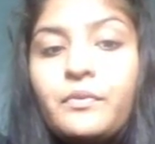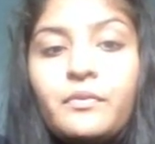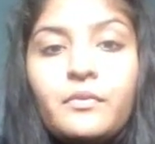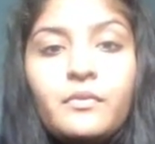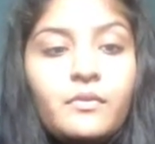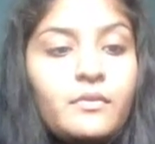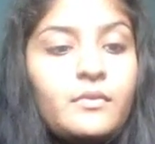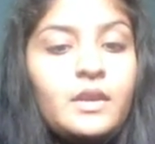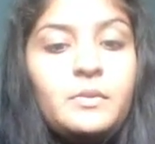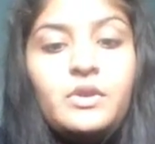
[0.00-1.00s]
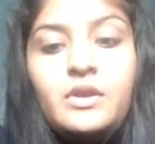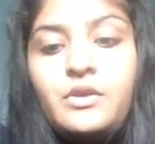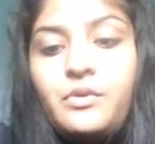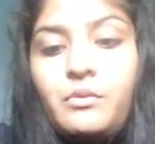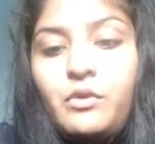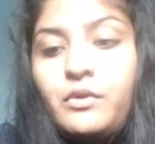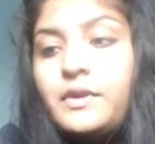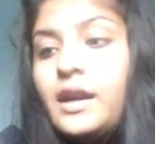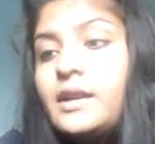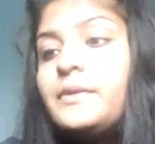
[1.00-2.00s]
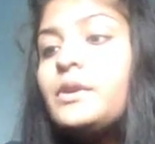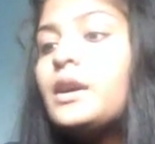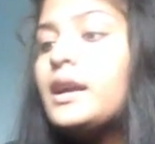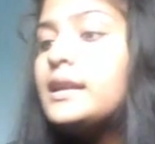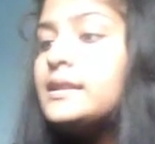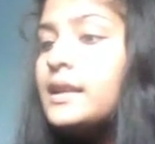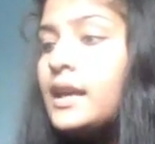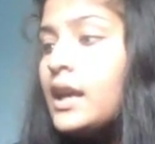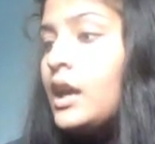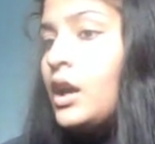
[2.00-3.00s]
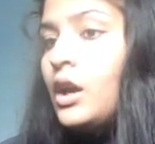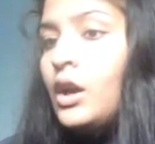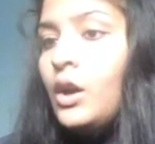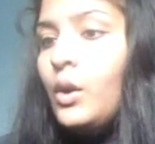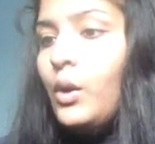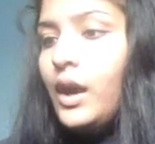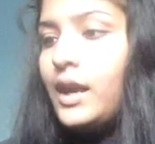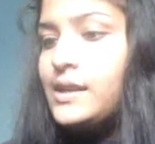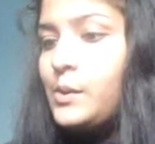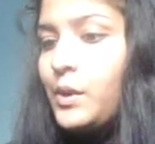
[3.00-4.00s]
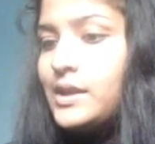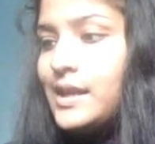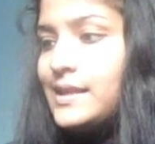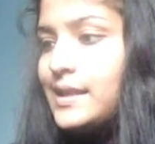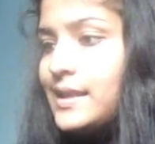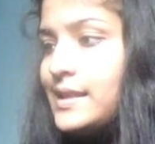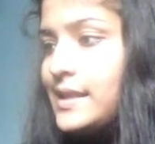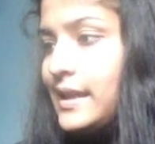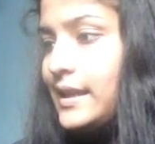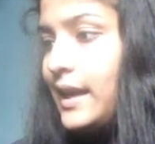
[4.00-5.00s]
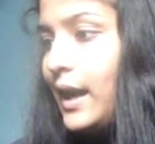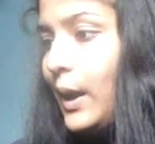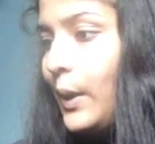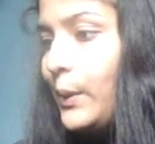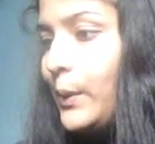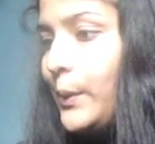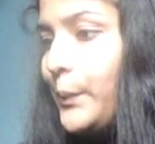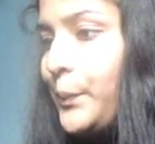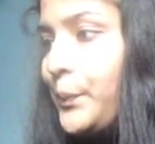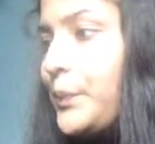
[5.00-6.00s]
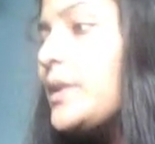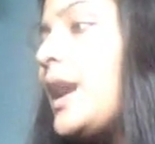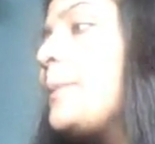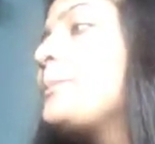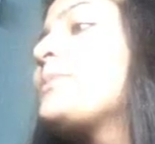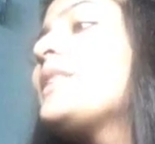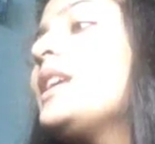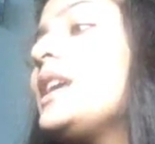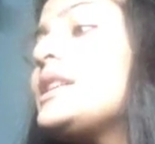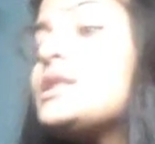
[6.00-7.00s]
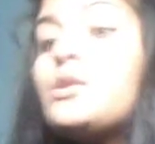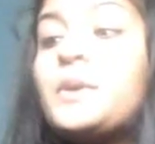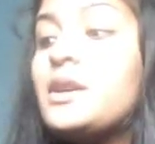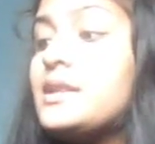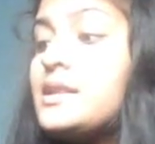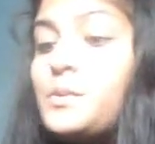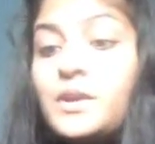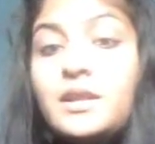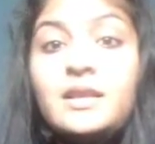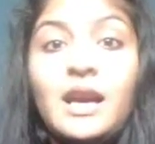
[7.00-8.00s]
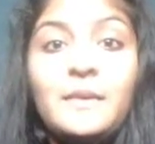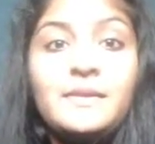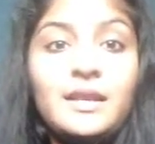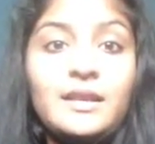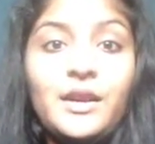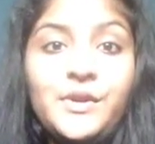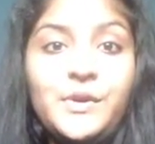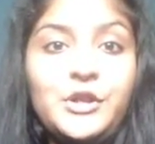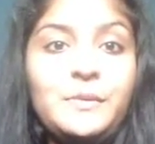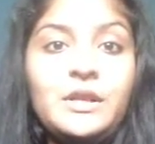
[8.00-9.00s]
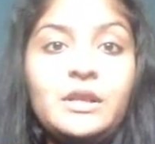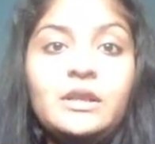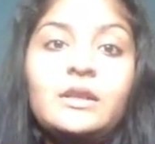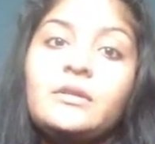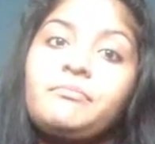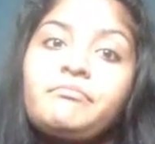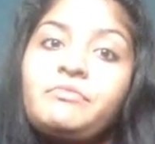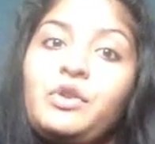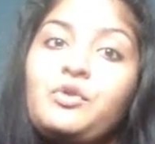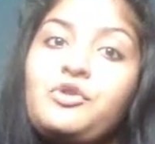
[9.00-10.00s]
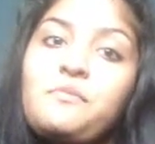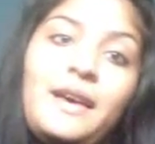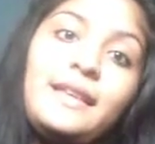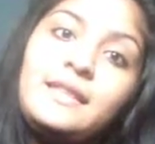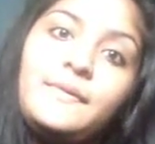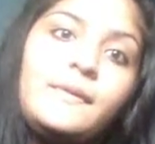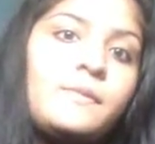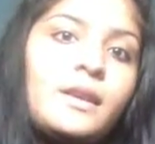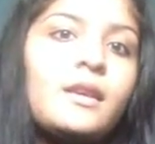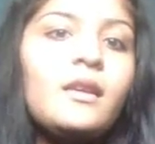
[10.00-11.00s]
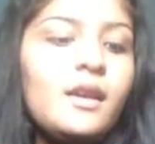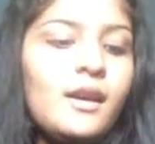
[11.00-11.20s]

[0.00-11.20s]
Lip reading: I'll just remove that for you guys. Okay, so what else can I see now? Yeah, so because it's winter time, skincare is going to be a huge mess for me.